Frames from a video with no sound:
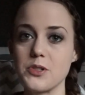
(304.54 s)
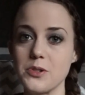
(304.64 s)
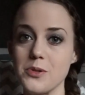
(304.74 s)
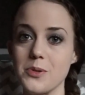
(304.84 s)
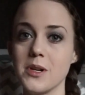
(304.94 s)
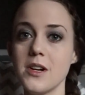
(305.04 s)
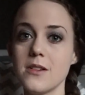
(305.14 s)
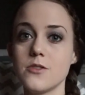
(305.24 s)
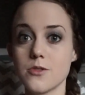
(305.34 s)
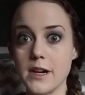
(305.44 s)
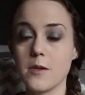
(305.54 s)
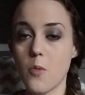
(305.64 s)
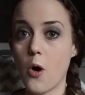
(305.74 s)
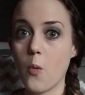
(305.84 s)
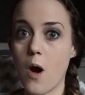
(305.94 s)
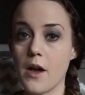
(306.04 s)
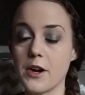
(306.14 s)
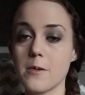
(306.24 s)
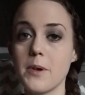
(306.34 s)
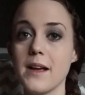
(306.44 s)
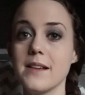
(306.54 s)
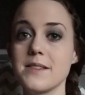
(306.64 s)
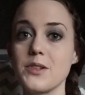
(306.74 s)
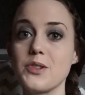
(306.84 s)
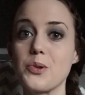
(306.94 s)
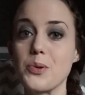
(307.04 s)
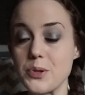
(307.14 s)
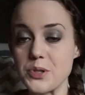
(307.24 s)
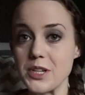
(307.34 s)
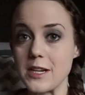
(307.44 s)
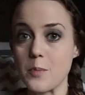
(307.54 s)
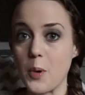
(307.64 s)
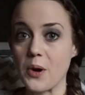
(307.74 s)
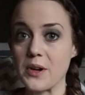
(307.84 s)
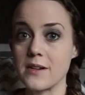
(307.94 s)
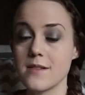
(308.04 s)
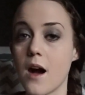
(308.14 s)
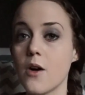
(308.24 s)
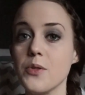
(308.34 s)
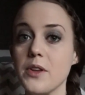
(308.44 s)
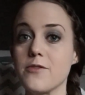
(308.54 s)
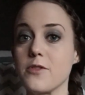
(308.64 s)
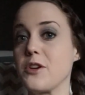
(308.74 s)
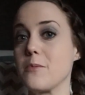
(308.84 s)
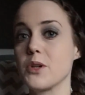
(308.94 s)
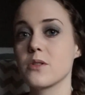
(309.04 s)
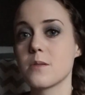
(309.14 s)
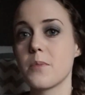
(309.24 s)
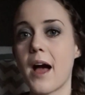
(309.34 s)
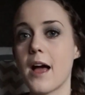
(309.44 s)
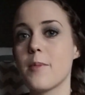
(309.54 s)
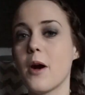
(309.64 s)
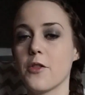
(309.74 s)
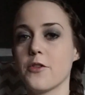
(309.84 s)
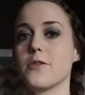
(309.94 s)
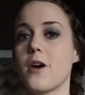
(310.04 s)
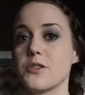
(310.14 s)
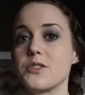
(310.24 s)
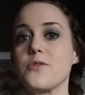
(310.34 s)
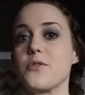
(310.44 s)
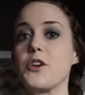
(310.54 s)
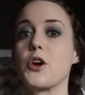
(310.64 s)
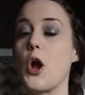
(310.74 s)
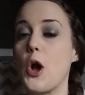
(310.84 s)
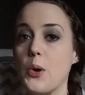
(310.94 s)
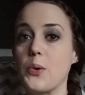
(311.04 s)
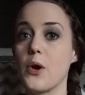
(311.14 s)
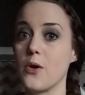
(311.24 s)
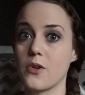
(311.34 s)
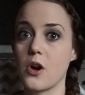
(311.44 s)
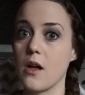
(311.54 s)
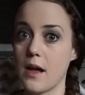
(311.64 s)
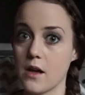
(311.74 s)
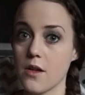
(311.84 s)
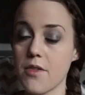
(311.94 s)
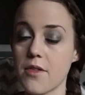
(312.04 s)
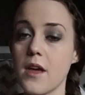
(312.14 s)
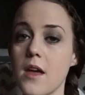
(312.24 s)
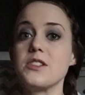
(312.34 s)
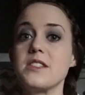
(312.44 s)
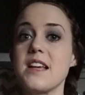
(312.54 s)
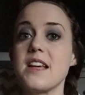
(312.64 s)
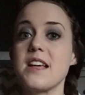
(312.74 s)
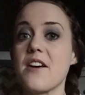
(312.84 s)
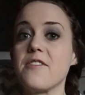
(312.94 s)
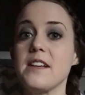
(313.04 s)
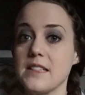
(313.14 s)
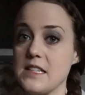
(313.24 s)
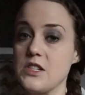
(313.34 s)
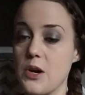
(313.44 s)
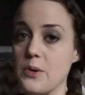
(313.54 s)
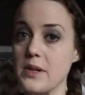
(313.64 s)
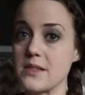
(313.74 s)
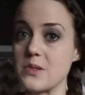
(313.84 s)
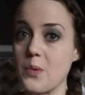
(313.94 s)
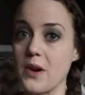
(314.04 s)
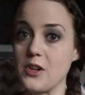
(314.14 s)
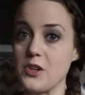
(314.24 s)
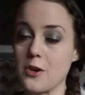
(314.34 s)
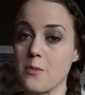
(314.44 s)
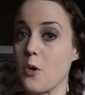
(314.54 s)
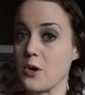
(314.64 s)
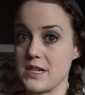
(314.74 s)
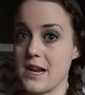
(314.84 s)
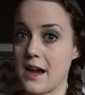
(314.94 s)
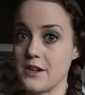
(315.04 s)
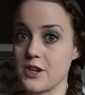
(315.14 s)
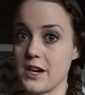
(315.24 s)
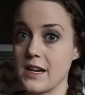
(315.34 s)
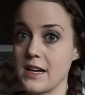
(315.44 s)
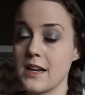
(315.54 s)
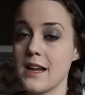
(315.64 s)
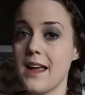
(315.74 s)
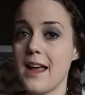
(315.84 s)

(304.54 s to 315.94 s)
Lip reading: to drink more water, but it's crucially important not only for your milk supply but also for your own overall health. You'll definitely notice when you're more dehydrated